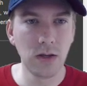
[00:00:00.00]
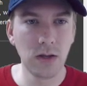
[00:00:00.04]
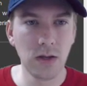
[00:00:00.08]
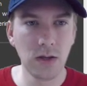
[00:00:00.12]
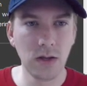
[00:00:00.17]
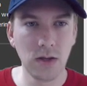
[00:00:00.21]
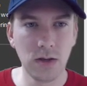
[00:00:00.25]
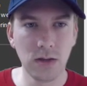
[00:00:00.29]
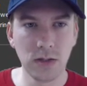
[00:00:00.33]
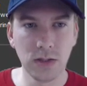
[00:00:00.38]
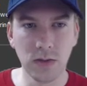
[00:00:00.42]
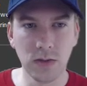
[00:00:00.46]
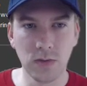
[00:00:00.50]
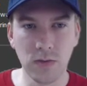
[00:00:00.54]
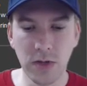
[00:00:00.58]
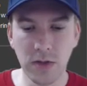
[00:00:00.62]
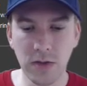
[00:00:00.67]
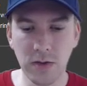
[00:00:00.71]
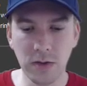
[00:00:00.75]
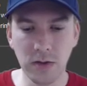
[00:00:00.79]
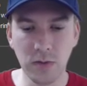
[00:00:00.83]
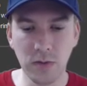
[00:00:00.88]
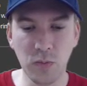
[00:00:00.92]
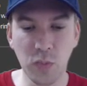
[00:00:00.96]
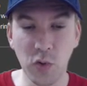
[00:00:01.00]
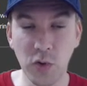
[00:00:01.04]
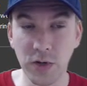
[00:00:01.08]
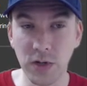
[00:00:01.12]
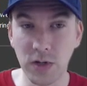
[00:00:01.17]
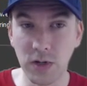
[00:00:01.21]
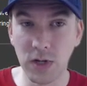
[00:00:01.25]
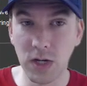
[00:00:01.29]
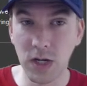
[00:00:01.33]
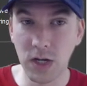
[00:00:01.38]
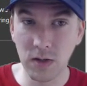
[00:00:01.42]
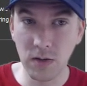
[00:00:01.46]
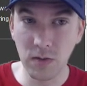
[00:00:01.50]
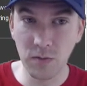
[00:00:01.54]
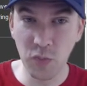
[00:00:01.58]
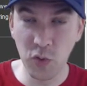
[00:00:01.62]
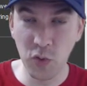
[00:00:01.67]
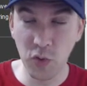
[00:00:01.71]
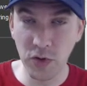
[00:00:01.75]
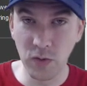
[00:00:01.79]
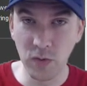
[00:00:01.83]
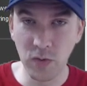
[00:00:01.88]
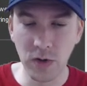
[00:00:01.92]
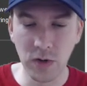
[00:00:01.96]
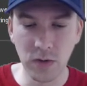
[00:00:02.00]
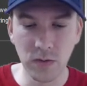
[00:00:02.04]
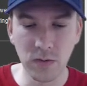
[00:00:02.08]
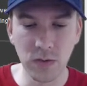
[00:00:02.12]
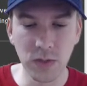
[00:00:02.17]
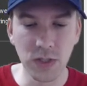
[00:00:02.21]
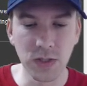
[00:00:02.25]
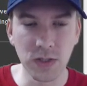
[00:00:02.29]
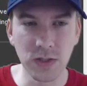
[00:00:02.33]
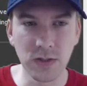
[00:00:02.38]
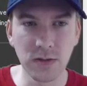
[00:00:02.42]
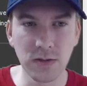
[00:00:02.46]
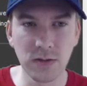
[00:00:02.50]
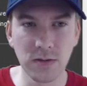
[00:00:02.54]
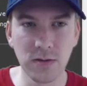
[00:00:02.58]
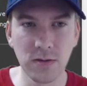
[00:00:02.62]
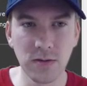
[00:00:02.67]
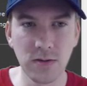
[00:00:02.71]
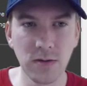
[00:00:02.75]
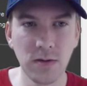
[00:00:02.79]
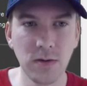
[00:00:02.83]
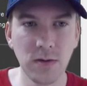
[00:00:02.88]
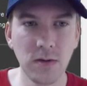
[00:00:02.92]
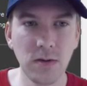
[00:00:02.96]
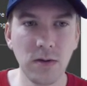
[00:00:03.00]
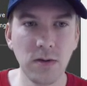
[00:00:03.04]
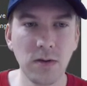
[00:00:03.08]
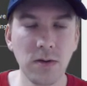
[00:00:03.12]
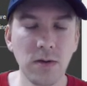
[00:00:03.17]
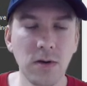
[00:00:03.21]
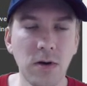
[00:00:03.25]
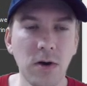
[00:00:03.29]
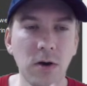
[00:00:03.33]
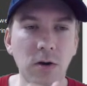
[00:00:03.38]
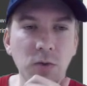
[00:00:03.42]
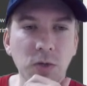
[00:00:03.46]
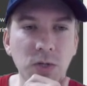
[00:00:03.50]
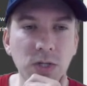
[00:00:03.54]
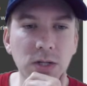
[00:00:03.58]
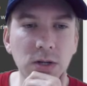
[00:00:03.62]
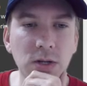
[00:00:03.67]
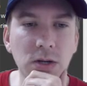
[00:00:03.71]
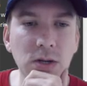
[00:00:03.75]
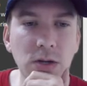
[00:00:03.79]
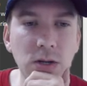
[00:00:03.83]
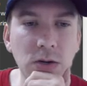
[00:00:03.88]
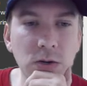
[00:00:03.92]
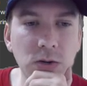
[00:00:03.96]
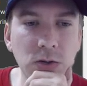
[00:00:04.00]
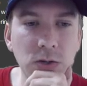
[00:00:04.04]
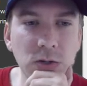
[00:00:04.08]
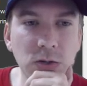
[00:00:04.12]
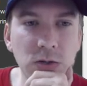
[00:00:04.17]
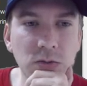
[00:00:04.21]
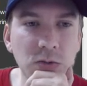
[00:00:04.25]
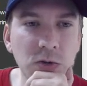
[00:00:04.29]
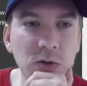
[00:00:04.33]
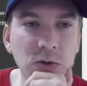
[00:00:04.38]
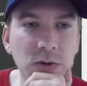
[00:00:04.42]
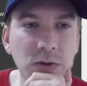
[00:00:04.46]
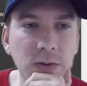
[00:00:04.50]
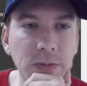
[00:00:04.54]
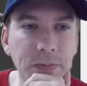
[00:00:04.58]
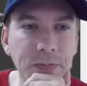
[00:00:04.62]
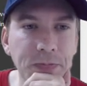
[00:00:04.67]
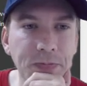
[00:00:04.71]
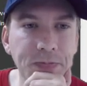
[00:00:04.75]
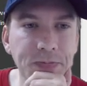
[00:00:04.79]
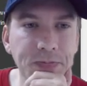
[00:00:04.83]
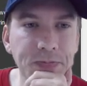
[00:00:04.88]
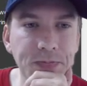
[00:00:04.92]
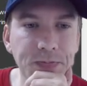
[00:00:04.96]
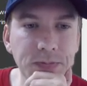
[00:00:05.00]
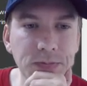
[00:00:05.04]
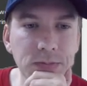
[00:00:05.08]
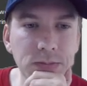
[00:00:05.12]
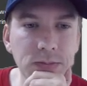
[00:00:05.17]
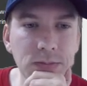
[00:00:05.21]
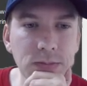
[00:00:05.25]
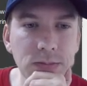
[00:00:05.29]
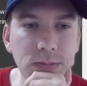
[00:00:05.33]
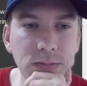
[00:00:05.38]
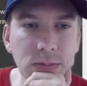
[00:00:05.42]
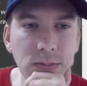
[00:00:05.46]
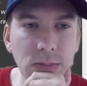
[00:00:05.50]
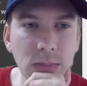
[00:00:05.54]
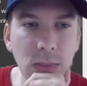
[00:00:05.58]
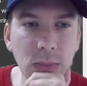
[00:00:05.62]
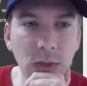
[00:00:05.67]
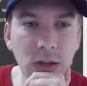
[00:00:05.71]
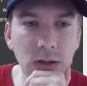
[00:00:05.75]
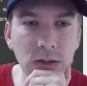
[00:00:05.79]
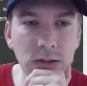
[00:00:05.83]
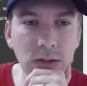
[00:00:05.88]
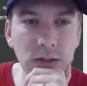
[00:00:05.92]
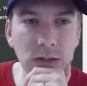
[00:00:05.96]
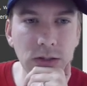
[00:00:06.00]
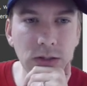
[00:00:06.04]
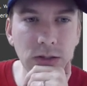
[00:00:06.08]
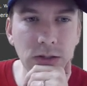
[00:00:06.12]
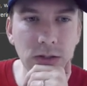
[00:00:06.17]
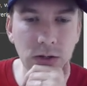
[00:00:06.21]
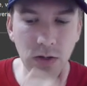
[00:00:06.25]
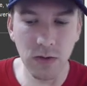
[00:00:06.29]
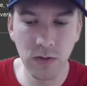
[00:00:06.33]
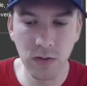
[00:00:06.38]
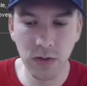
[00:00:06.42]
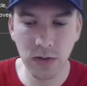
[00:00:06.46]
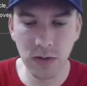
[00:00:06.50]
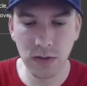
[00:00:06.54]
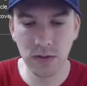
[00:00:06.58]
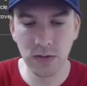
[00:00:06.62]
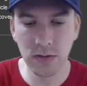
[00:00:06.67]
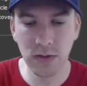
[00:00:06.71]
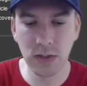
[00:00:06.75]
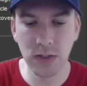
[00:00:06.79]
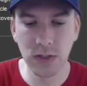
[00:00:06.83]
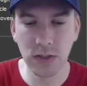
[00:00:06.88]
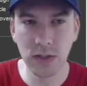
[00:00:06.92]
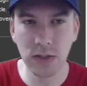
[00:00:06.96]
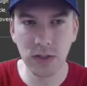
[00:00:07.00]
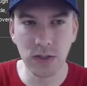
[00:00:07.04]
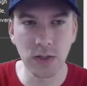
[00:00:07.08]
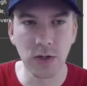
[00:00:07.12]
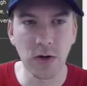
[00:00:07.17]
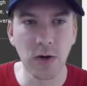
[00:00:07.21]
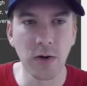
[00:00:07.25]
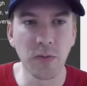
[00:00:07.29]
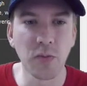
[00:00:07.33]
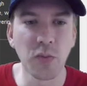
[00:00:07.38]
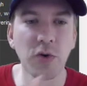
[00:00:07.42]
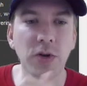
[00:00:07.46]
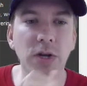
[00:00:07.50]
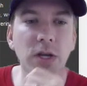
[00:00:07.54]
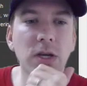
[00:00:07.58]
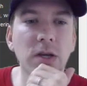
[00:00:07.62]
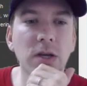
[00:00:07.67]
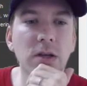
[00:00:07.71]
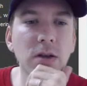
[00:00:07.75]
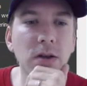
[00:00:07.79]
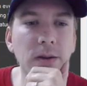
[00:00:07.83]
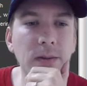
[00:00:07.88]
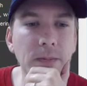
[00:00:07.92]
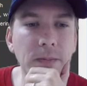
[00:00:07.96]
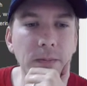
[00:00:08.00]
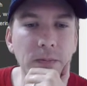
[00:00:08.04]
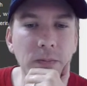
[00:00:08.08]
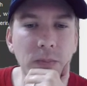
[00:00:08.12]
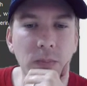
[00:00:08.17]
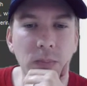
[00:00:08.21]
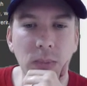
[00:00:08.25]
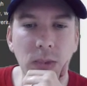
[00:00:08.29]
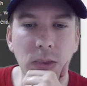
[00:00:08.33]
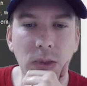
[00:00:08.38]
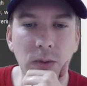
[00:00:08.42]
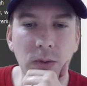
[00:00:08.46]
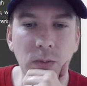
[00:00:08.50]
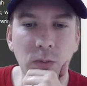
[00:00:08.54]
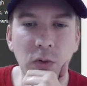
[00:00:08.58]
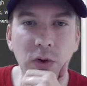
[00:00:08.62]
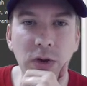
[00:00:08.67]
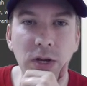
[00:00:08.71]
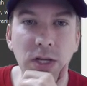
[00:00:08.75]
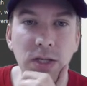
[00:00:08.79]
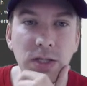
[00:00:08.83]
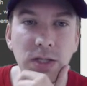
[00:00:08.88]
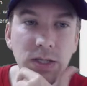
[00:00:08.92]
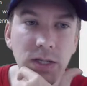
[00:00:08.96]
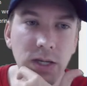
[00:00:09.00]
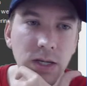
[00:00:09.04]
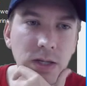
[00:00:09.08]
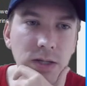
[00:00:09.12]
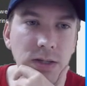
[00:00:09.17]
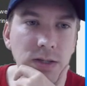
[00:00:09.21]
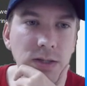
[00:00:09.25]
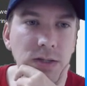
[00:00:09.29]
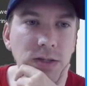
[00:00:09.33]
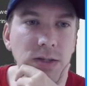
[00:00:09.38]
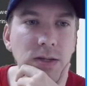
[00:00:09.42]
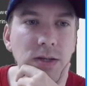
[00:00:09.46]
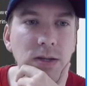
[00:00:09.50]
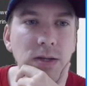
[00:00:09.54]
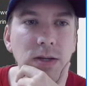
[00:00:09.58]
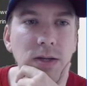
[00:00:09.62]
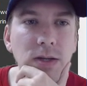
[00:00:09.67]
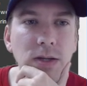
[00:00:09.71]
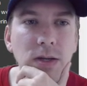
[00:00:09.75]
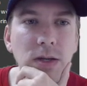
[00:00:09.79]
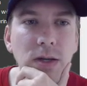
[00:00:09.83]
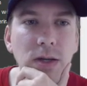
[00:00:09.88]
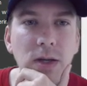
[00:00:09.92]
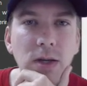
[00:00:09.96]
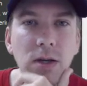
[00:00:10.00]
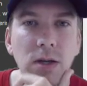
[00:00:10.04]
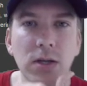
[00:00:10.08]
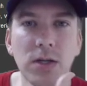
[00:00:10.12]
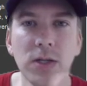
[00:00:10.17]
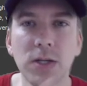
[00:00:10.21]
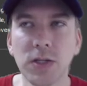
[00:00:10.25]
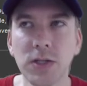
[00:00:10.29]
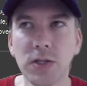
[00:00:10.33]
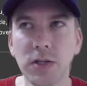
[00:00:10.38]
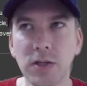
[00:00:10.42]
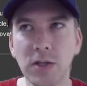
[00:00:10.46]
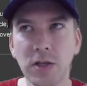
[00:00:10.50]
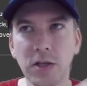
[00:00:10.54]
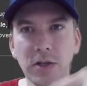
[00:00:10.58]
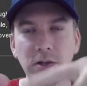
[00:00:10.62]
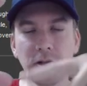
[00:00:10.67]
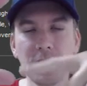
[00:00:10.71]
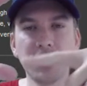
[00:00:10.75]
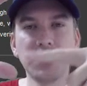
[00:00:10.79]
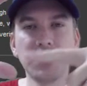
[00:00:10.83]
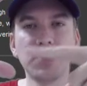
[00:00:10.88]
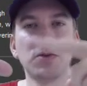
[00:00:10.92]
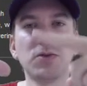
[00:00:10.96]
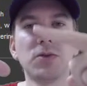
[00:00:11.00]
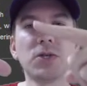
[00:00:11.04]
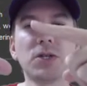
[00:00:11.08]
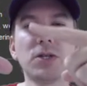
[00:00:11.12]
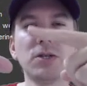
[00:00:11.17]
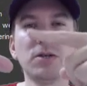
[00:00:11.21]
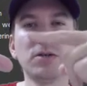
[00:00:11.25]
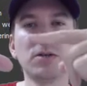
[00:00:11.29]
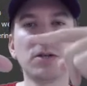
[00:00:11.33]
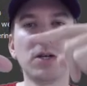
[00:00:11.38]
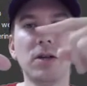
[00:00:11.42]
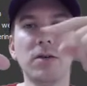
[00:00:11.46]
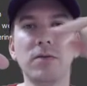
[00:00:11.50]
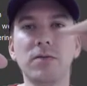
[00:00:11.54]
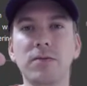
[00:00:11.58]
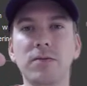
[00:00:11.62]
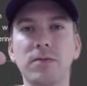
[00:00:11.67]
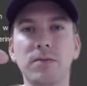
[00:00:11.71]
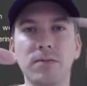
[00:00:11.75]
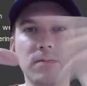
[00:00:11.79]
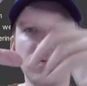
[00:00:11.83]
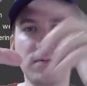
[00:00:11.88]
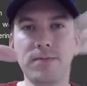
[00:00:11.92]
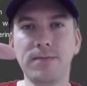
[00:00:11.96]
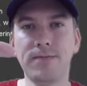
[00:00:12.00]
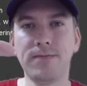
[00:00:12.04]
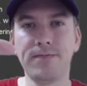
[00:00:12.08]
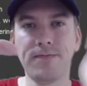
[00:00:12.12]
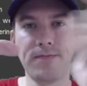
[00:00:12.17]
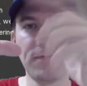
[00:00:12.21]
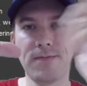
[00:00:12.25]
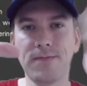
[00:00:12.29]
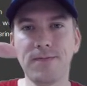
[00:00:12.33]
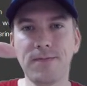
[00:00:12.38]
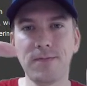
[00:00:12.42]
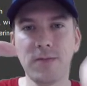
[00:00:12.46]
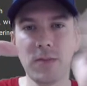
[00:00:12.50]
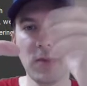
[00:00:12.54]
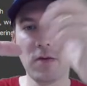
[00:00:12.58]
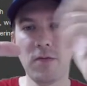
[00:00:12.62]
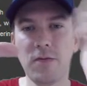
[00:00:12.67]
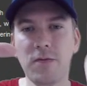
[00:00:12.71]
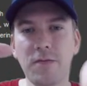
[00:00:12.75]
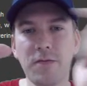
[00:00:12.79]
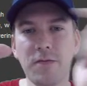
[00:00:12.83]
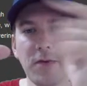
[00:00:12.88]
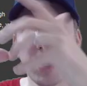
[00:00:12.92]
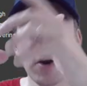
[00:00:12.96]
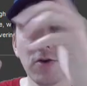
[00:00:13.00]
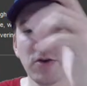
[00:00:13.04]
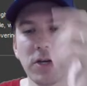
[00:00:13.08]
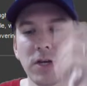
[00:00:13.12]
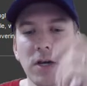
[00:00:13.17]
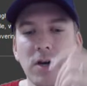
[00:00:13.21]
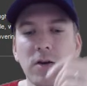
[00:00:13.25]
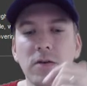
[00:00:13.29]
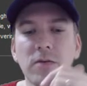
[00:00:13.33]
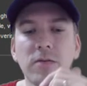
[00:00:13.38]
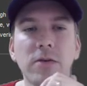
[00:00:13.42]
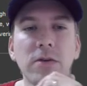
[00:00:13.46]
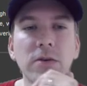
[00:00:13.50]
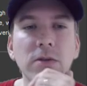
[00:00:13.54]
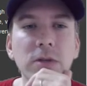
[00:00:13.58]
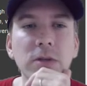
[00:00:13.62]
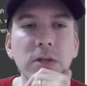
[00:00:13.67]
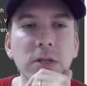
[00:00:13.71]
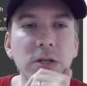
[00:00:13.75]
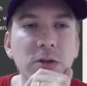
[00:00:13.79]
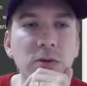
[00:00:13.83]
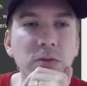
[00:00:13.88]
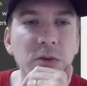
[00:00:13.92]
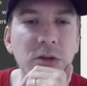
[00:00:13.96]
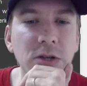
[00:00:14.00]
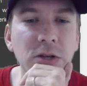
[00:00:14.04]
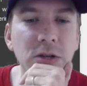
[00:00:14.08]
So rather than 0.1, which is almost unnoticeable, let's go with, well, let's try 0.8. 0.8 seconds. Just so that the laser's still kind of firing out for a little bit of